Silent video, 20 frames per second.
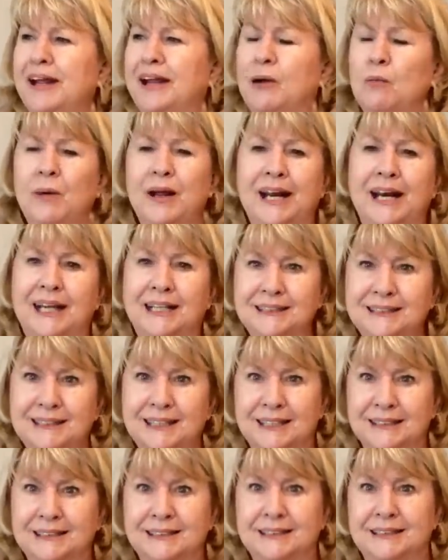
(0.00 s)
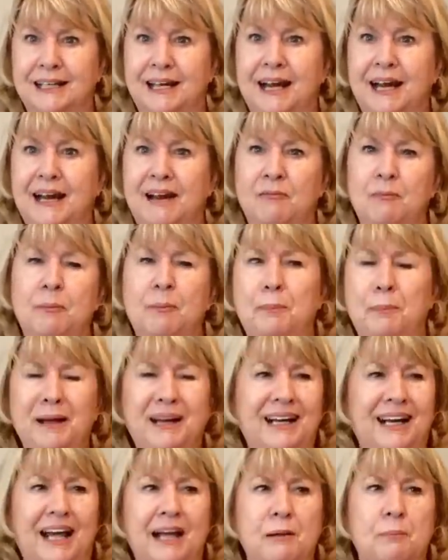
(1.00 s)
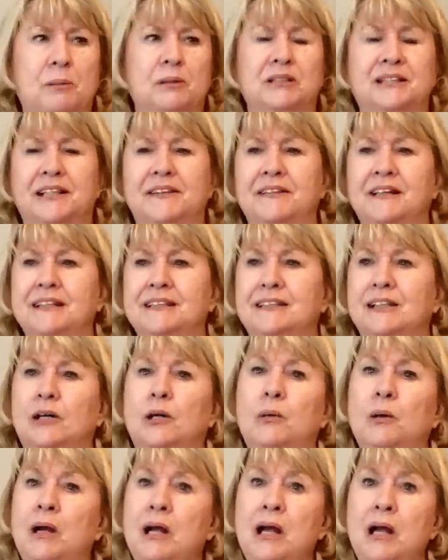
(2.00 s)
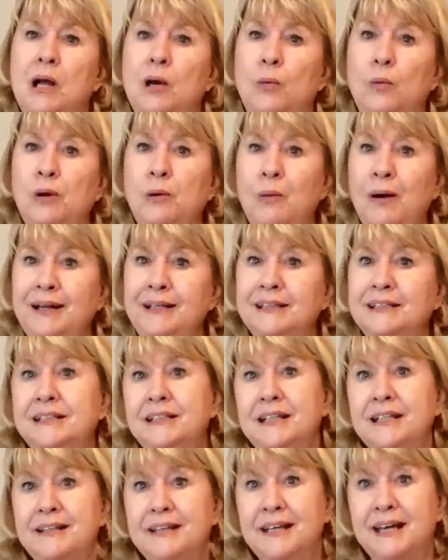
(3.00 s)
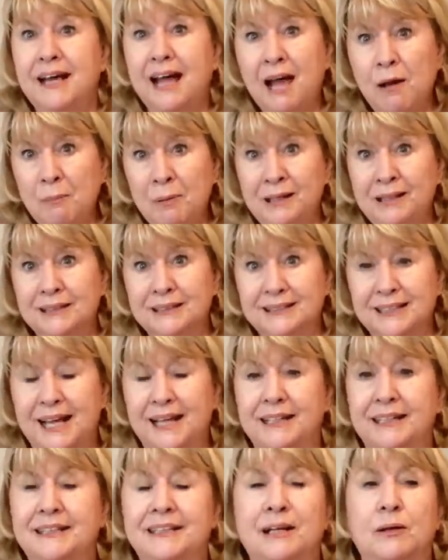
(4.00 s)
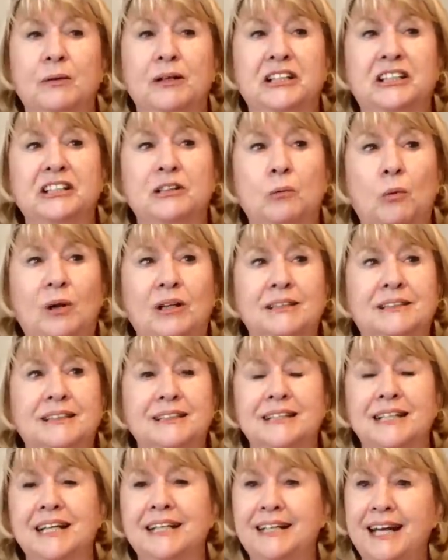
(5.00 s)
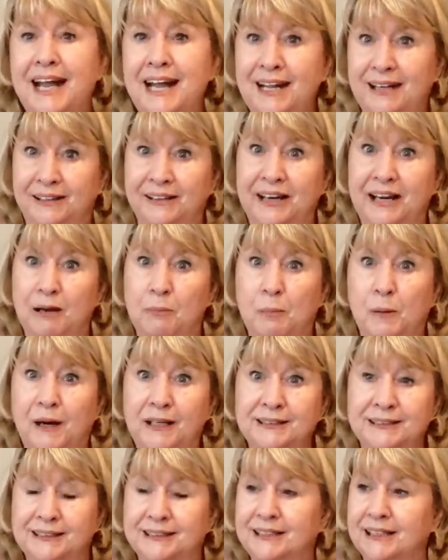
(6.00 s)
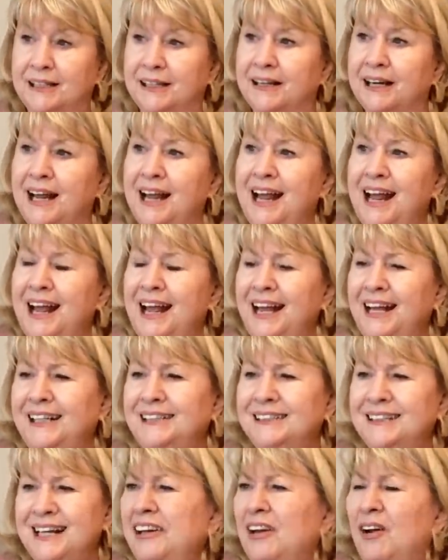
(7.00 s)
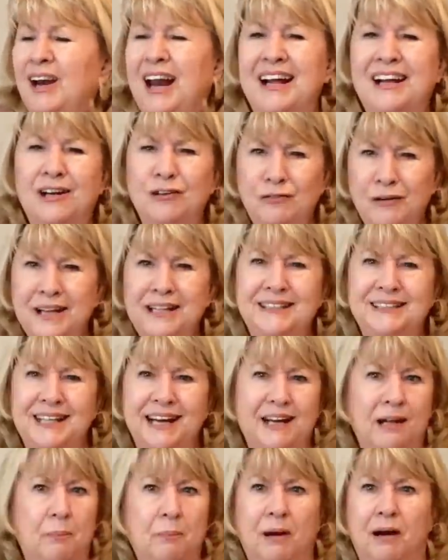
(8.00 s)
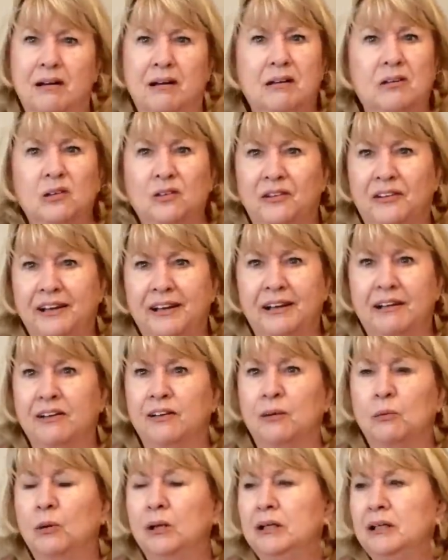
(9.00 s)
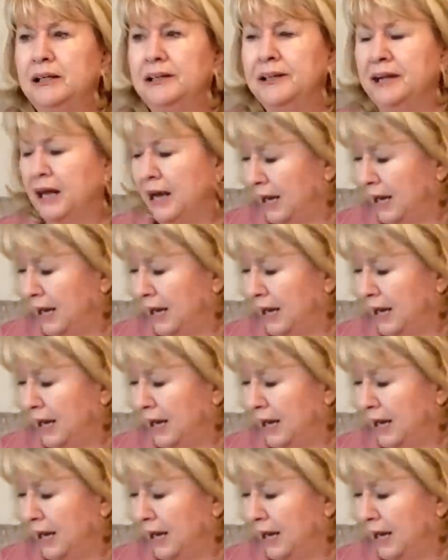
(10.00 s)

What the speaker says: week last Saturday, a bit late putting this up, we went to the Capital Centre, which is at Walton Le Dale near Preston. It's like a retail park, I couldn't think of the word.